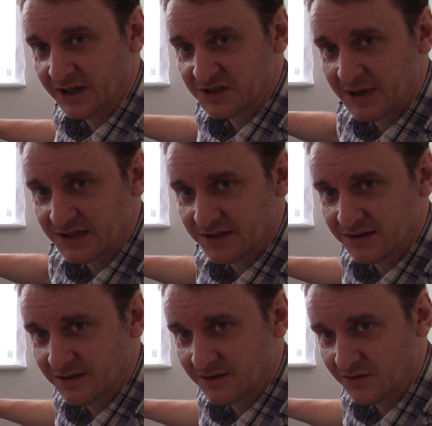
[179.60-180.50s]
expansion
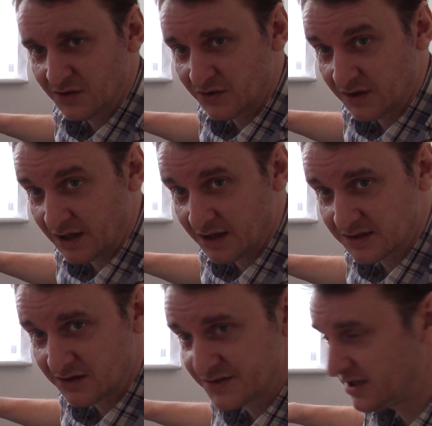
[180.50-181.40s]

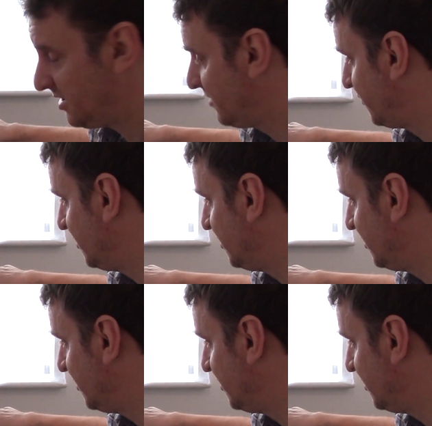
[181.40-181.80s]
slots here for